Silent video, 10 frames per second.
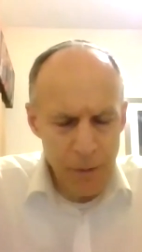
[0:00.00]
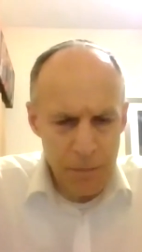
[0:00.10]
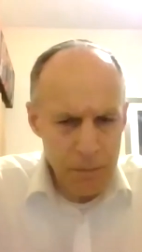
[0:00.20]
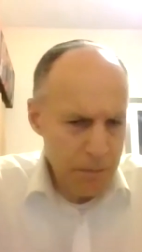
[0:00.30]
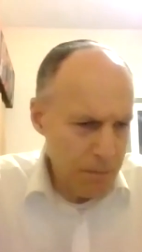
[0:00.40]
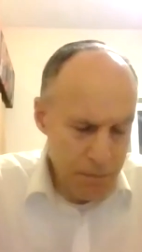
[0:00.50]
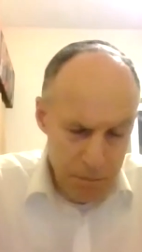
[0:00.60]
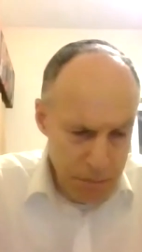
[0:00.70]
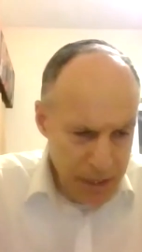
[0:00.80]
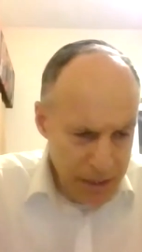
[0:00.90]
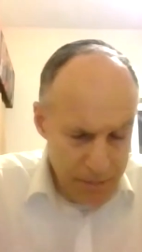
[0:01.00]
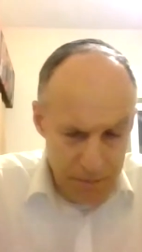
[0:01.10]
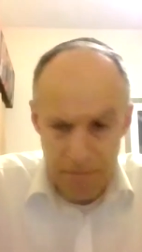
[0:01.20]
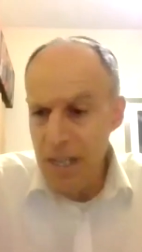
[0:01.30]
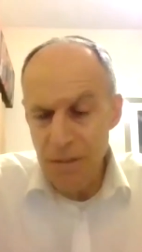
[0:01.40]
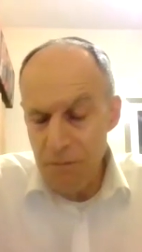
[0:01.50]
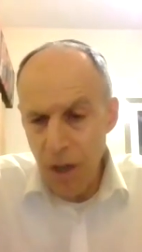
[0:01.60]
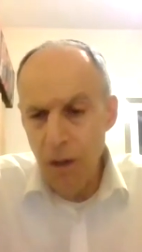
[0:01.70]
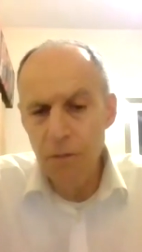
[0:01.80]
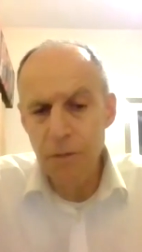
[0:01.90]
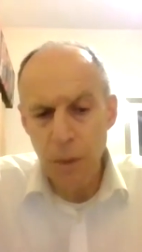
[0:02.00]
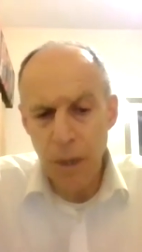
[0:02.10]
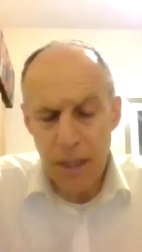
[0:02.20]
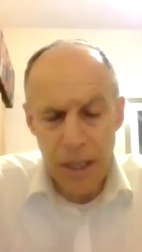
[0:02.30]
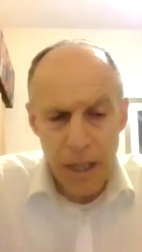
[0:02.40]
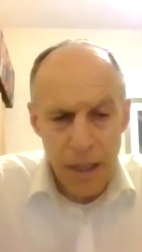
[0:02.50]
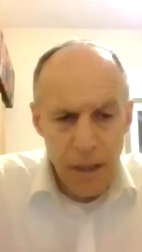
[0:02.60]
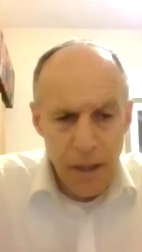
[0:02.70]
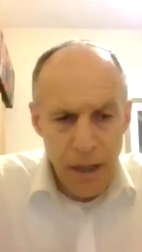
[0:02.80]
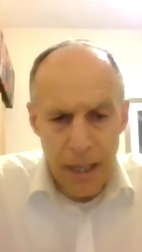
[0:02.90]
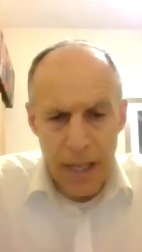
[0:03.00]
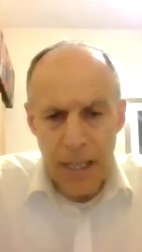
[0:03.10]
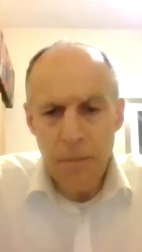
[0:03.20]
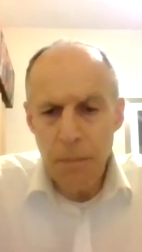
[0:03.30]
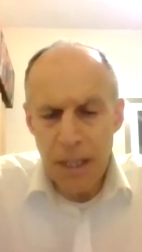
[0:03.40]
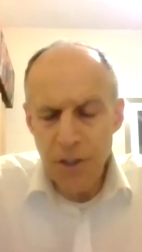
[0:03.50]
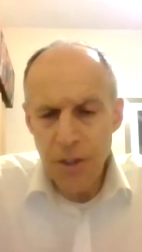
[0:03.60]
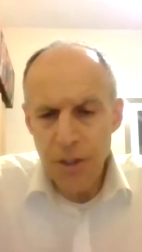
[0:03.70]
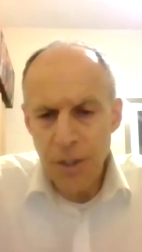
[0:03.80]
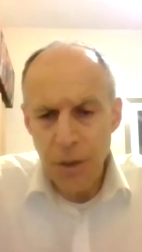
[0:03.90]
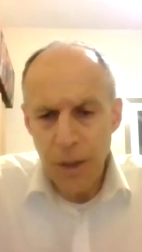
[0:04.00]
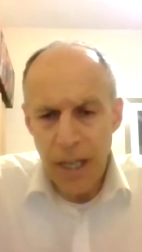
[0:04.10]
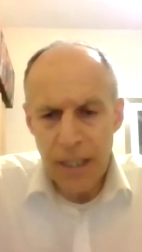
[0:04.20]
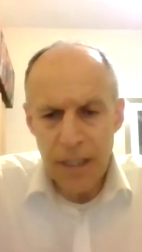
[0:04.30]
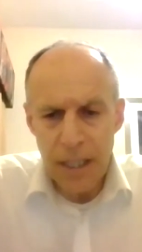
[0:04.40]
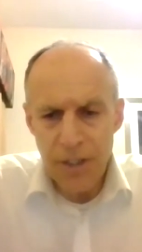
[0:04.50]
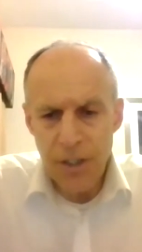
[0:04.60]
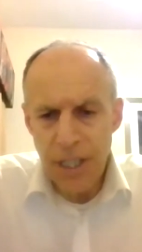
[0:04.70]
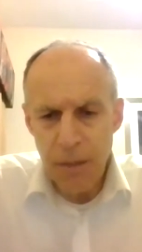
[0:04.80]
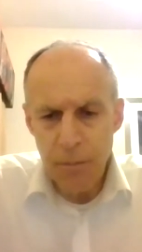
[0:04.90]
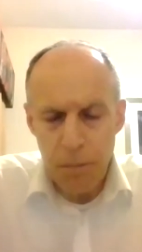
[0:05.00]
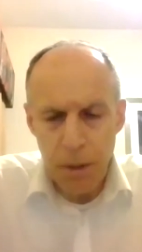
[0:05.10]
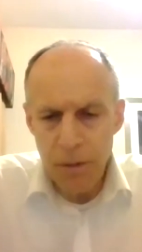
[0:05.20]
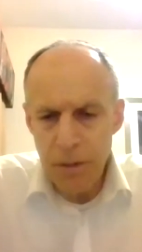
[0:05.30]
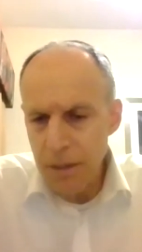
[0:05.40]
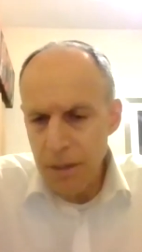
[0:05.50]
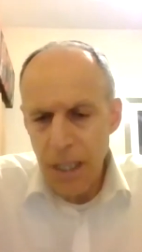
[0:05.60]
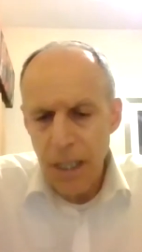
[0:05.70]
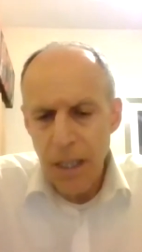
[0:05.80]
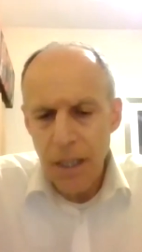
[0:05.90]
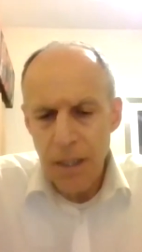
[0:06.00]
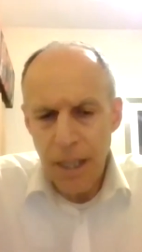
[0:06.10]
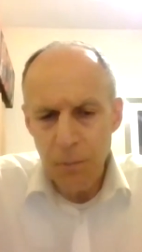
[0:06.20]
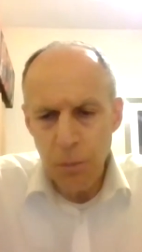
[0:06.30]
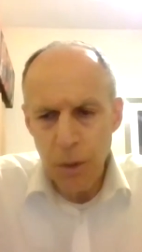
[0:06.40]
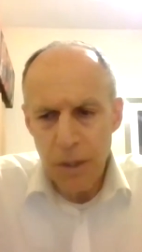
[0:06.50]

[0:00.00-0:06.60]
I would be involved with any measures or any legislative proposals that